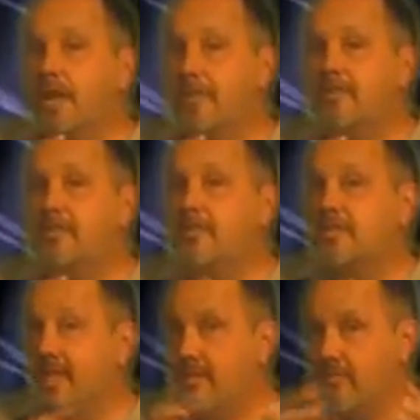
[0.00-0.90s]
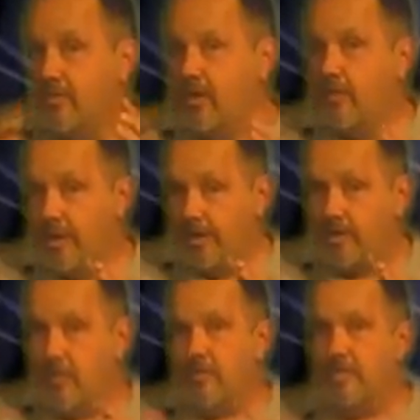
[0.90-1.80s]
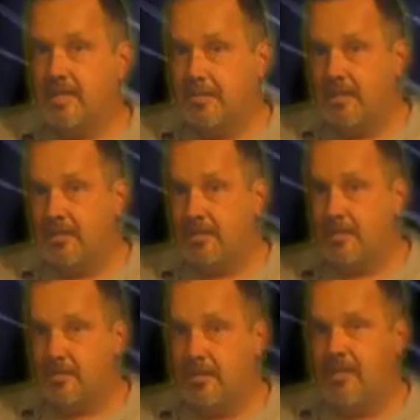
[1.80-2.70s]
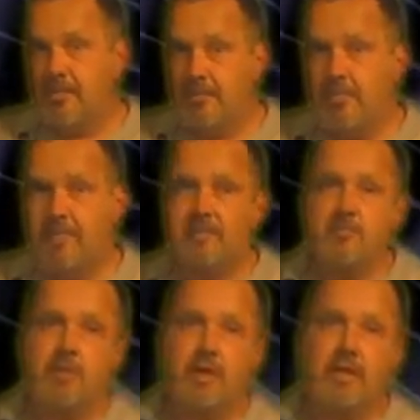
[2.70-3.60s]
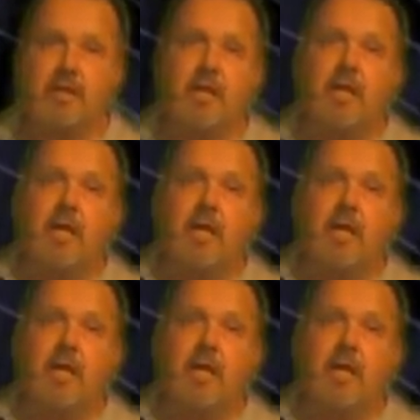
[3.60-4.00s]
customers that you've already sold something to with an information product.